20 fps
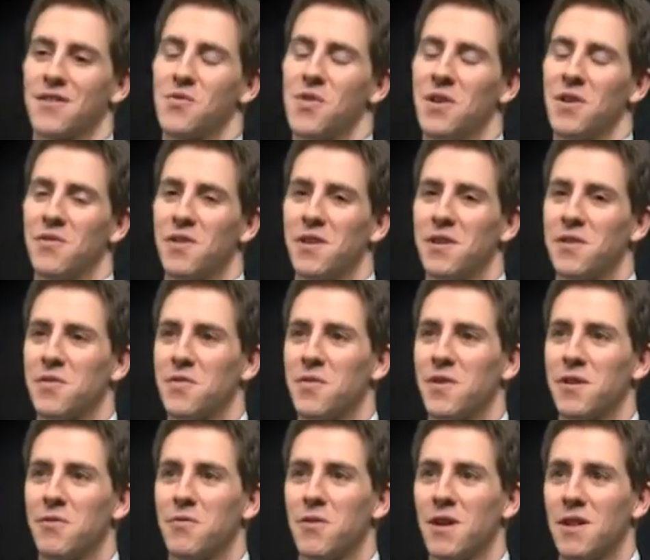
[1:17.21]
Cranfield is
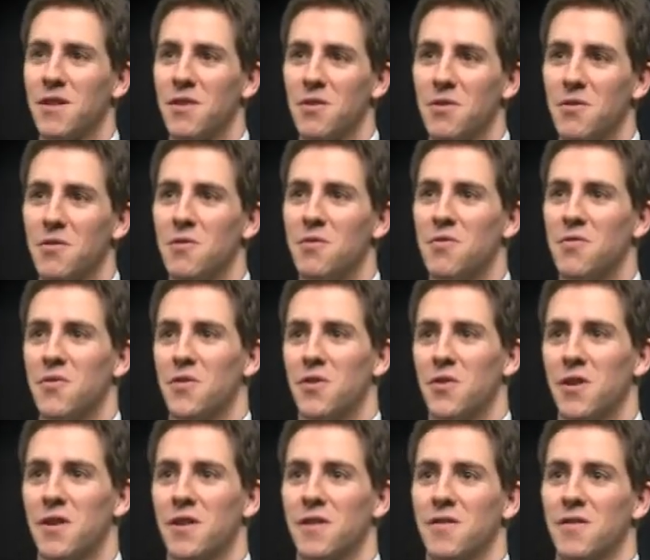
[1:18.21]
very well known
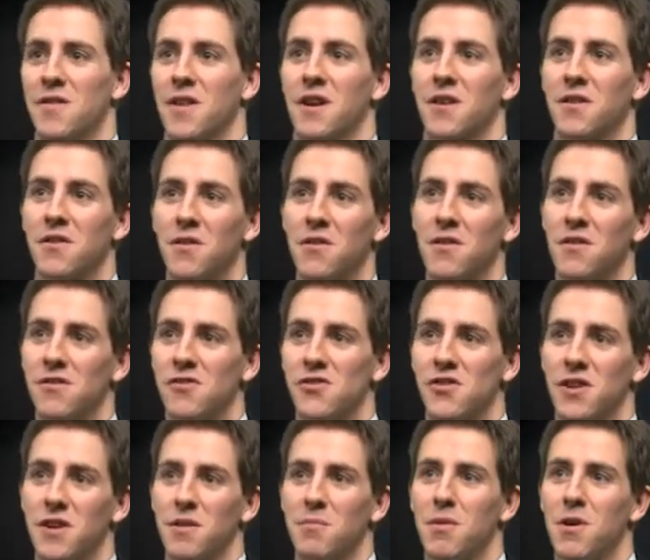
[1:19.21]
for its
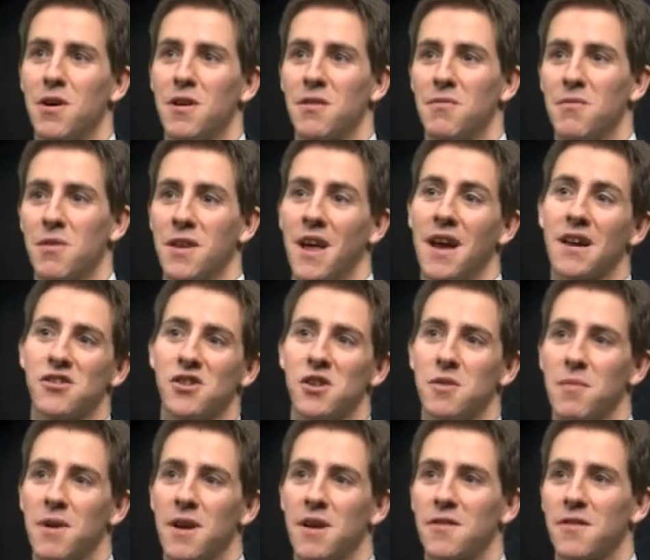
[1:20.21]
technology, but what
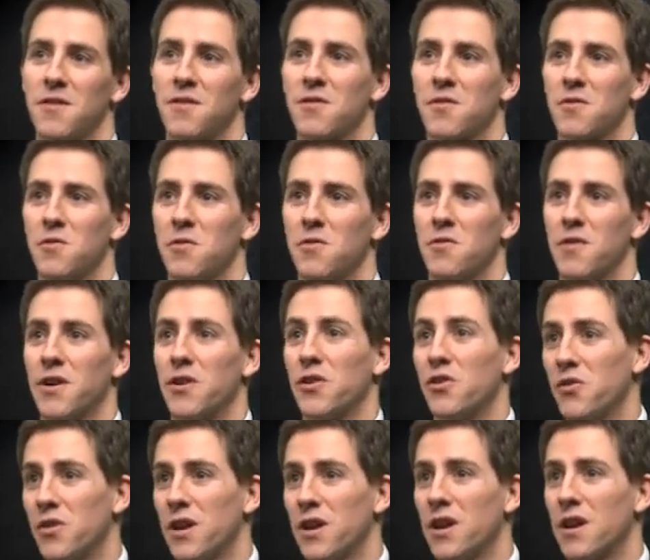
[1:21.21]
actually makes the school very
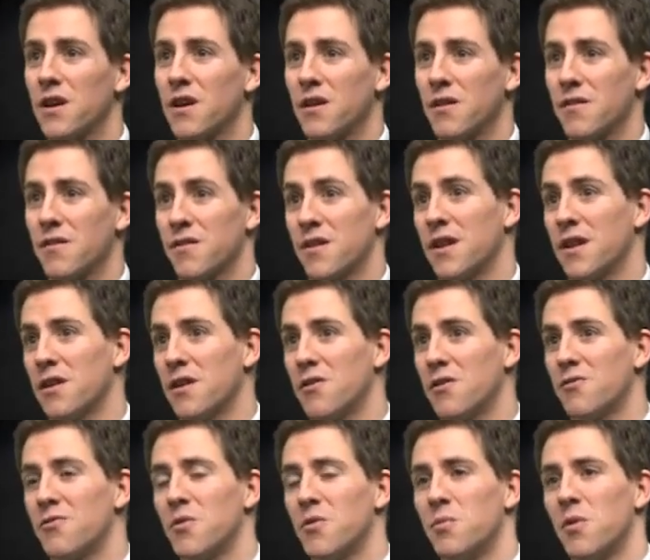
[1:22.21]
unique and stand
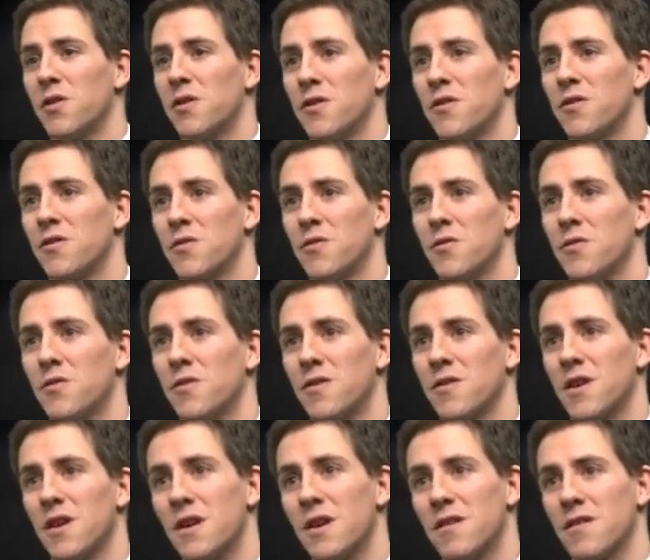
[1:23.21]
out from other
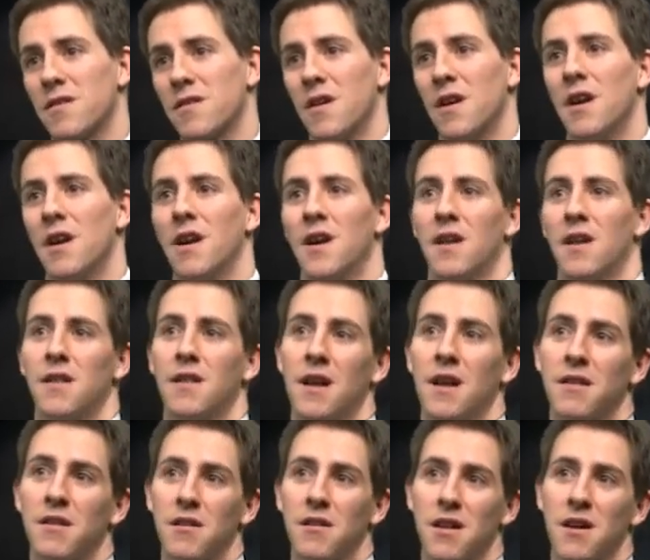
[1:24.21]
schools is
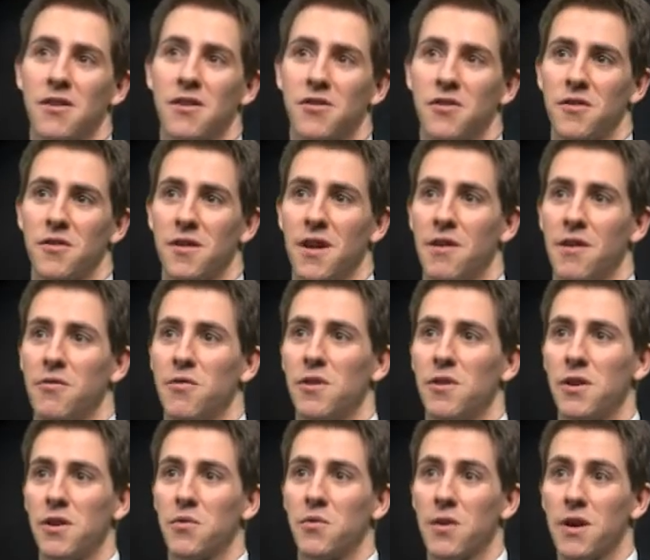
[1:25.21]
that the lecturers have
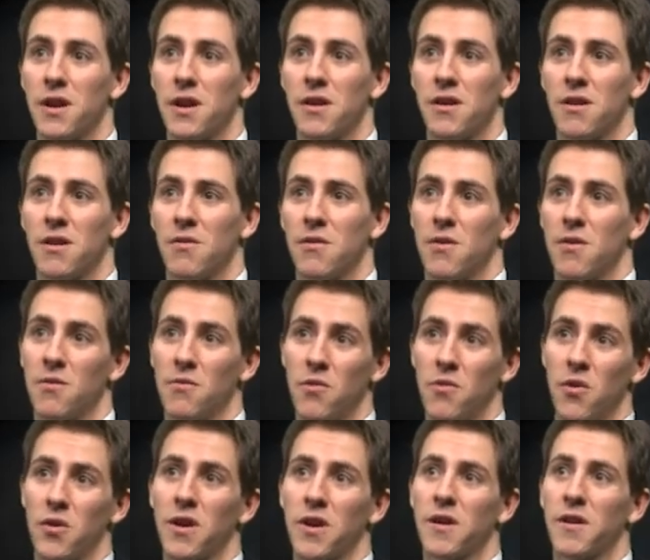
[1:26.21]
really great
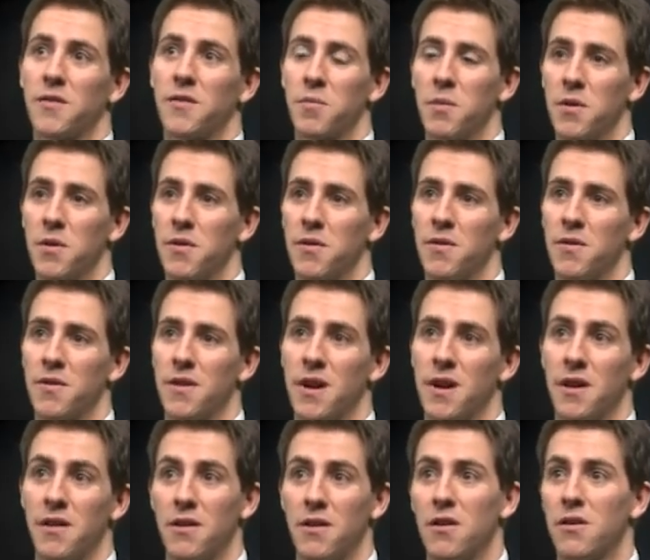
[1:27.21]
work experience
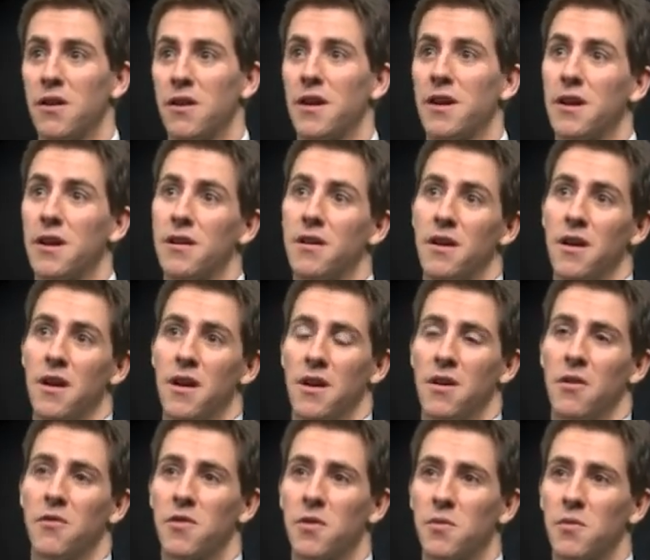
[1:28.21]
and are the head
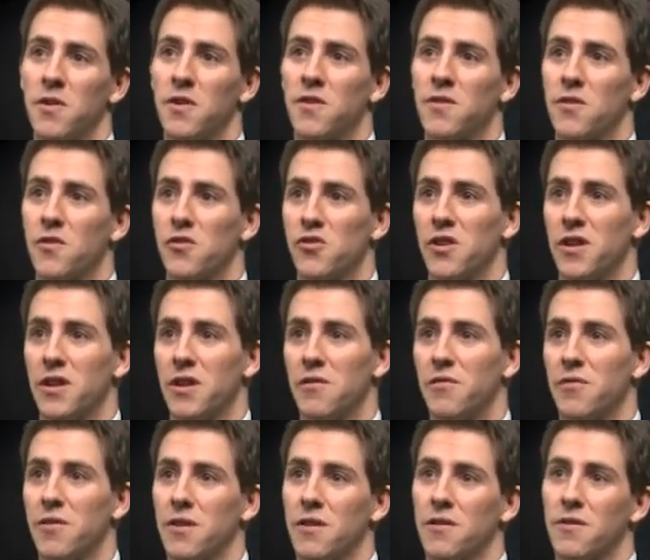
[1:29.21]
of the research in their
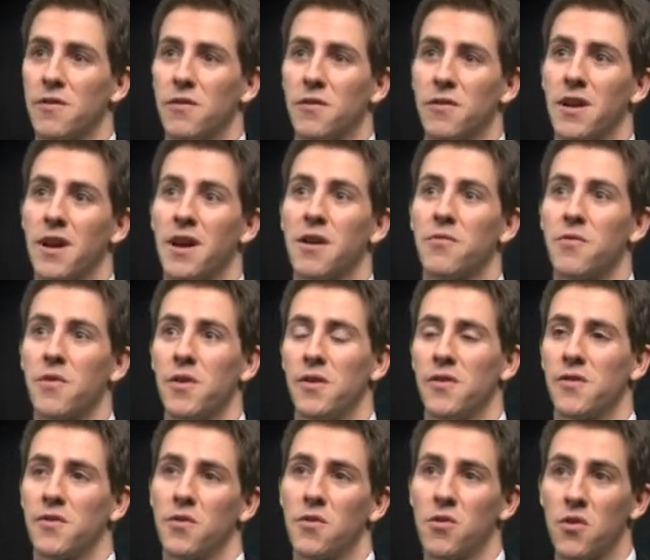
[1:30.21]
field. So they have very
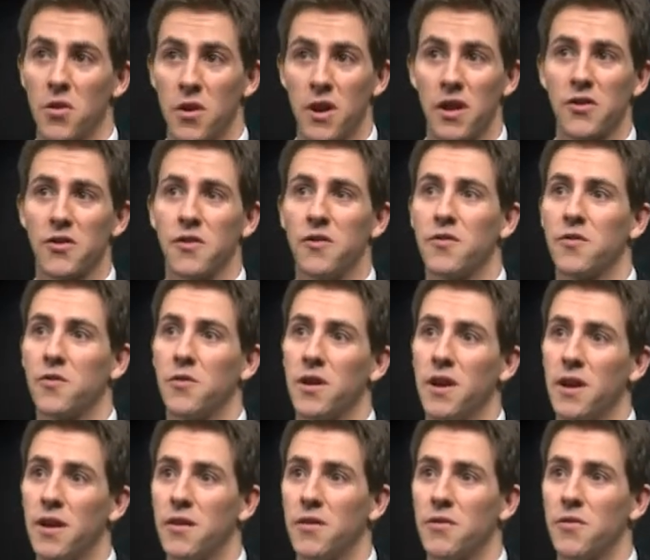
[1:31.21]
strong connections to
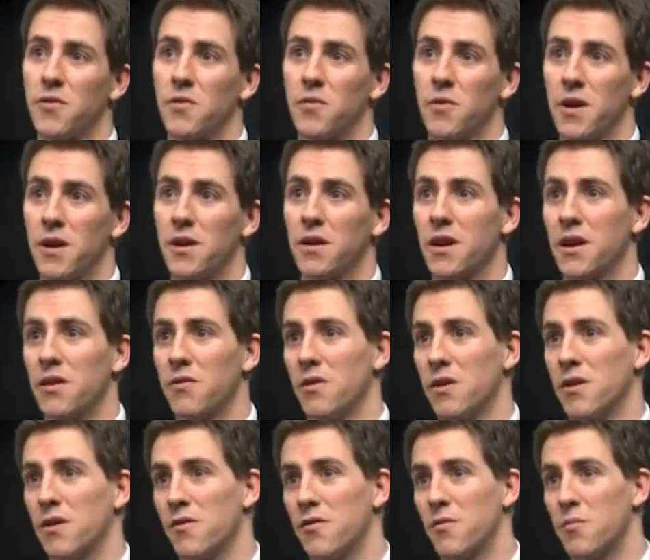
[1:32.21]
the industry and can
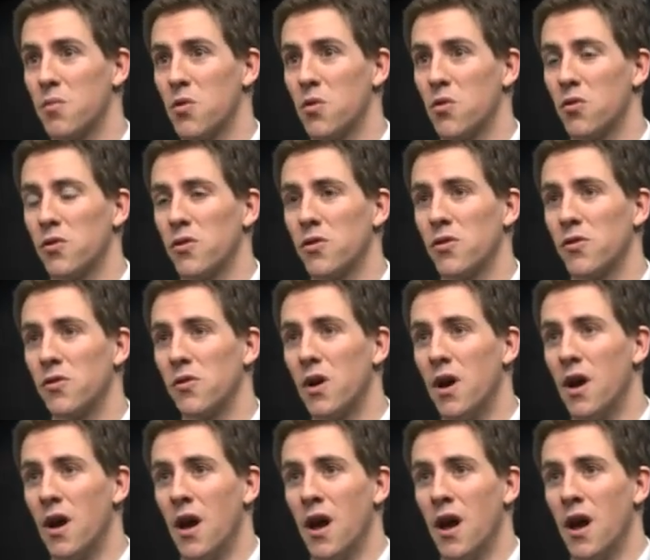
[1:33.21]
really support you.